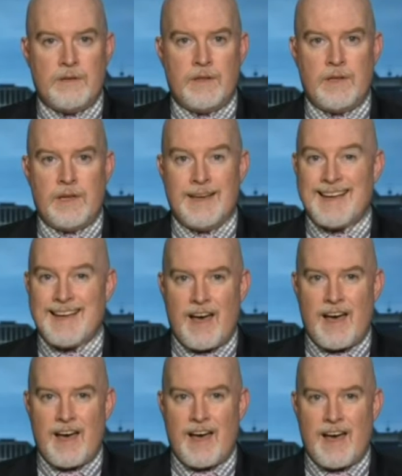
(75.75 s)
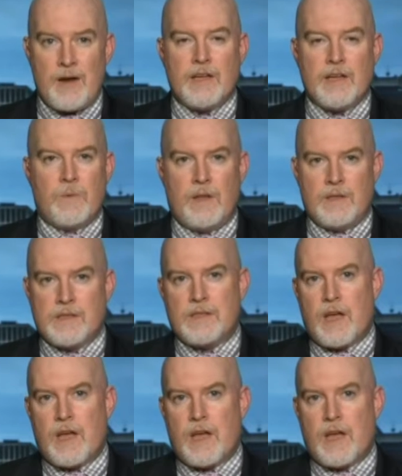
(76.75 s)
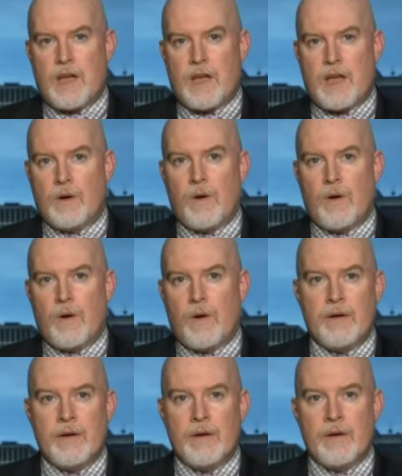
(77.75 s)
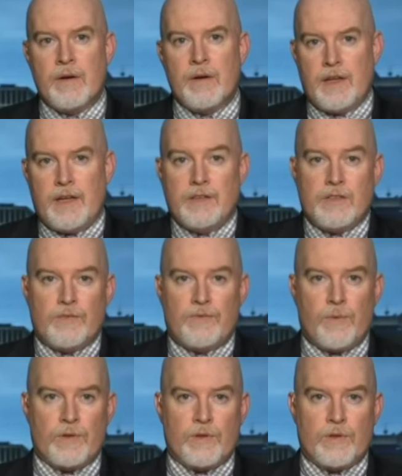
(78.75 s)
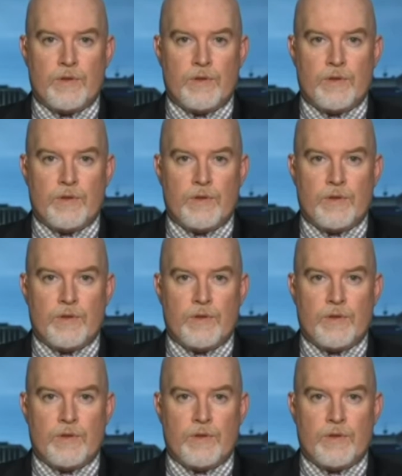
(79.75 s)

economy as well as the stock market to go higher into the fourth quarter.